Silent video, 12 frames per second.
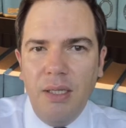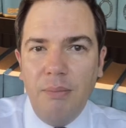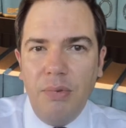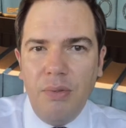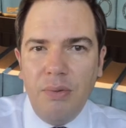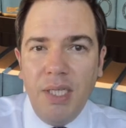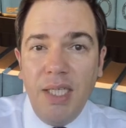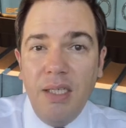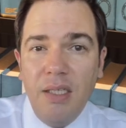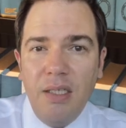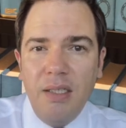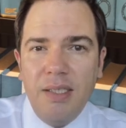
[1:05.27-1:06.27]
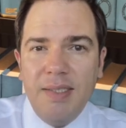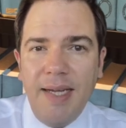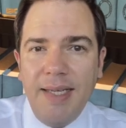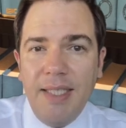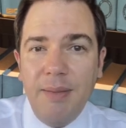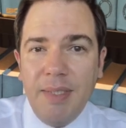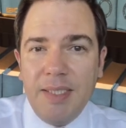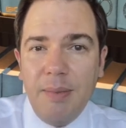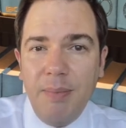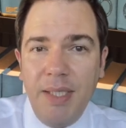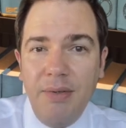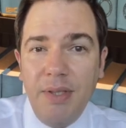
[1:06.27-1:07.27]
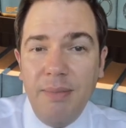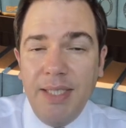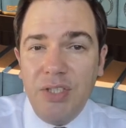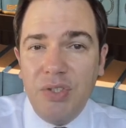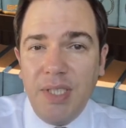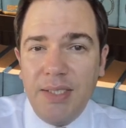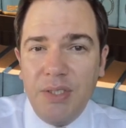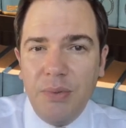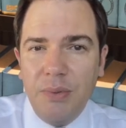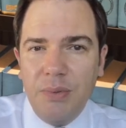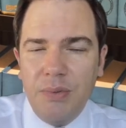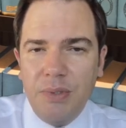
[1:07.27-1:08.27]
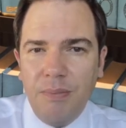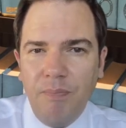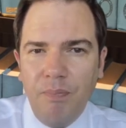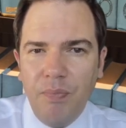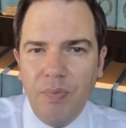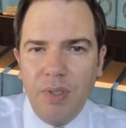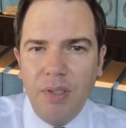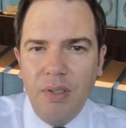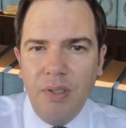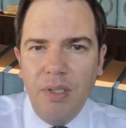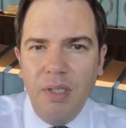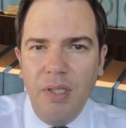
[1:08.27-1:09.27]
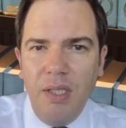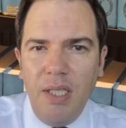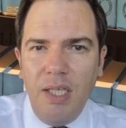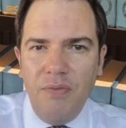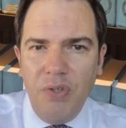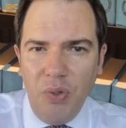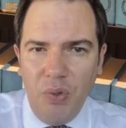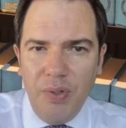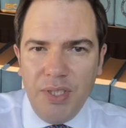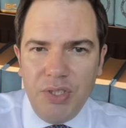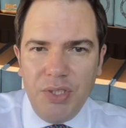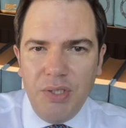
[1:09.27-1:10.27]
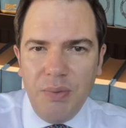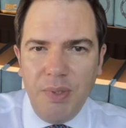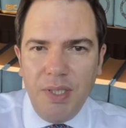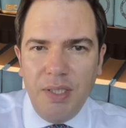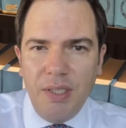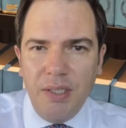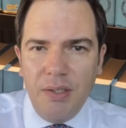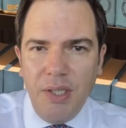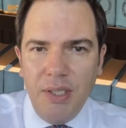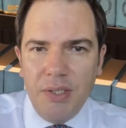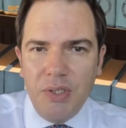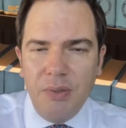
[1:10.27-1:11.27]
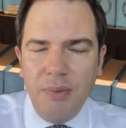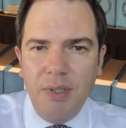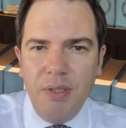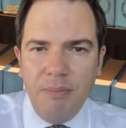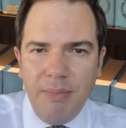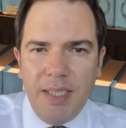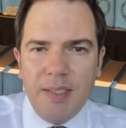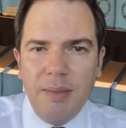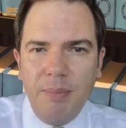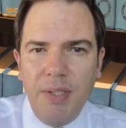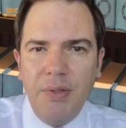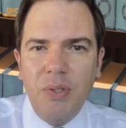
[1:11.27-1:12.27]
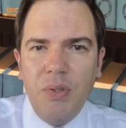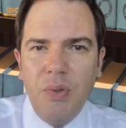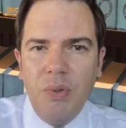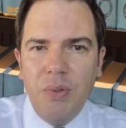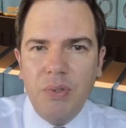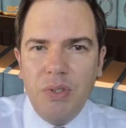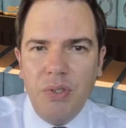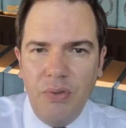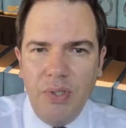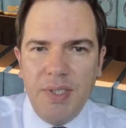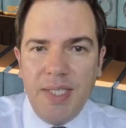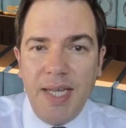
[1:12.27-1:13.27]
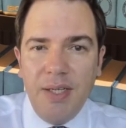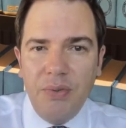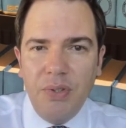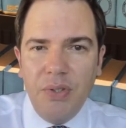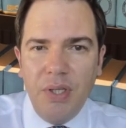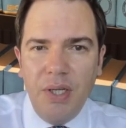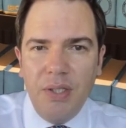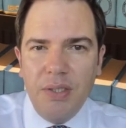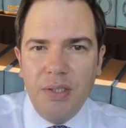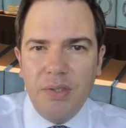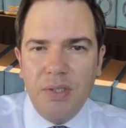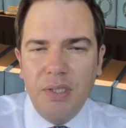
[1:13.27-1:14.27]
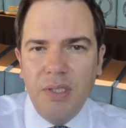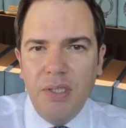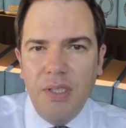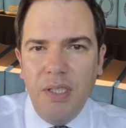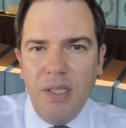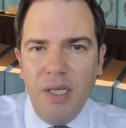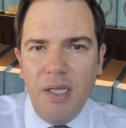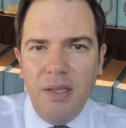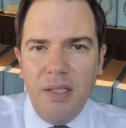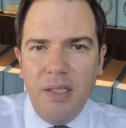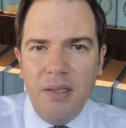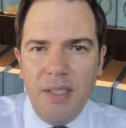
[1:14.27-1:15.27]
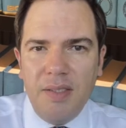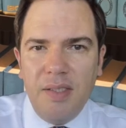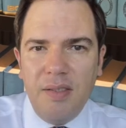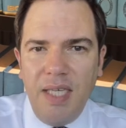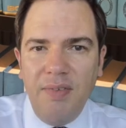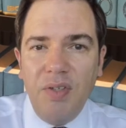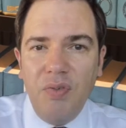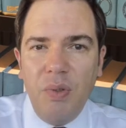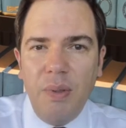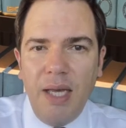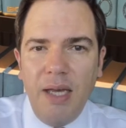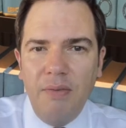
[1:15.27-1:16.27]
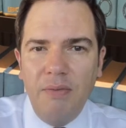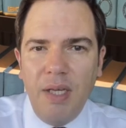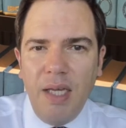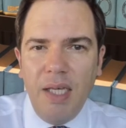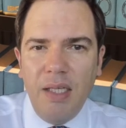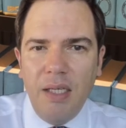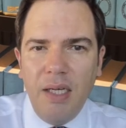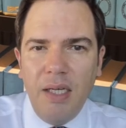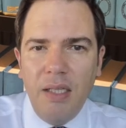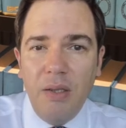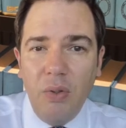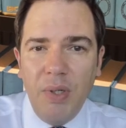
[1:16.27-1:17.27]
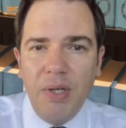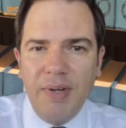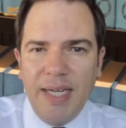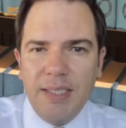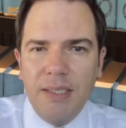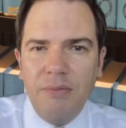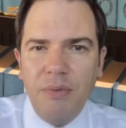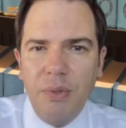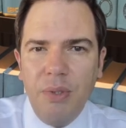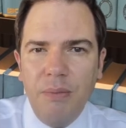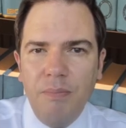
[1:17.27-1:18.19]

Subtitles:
3, the date you must appear in the magistrates court. If you're issued with a notice to appear, you must appear in court on the date on the notice. And this is even if you have a lawyer acting for you.